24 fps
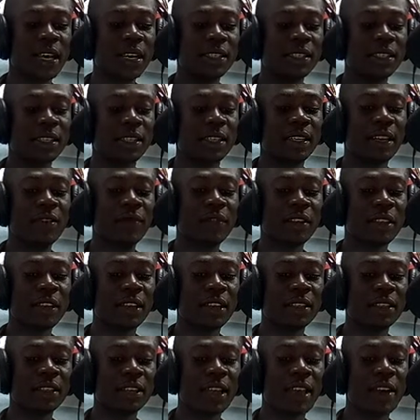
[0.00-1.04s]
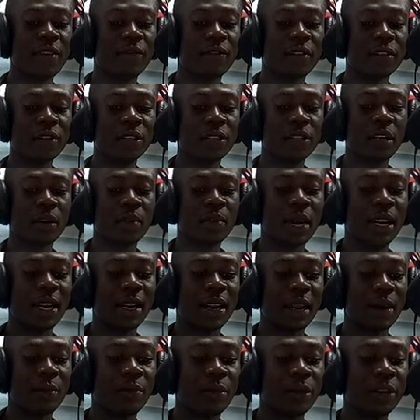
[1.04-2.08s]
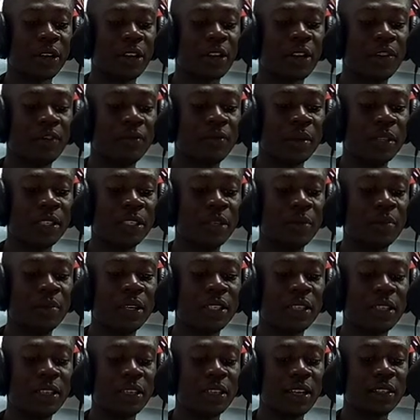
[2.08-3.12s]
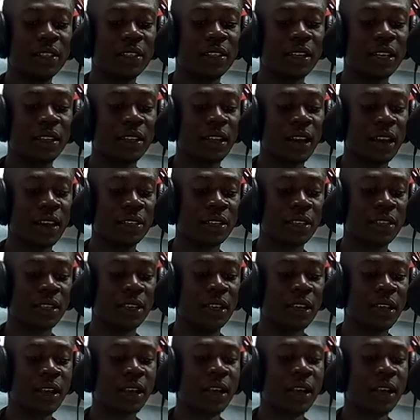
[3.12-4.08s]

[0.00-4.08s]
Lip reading: significant efforts by the Liberian government in meeting the standards.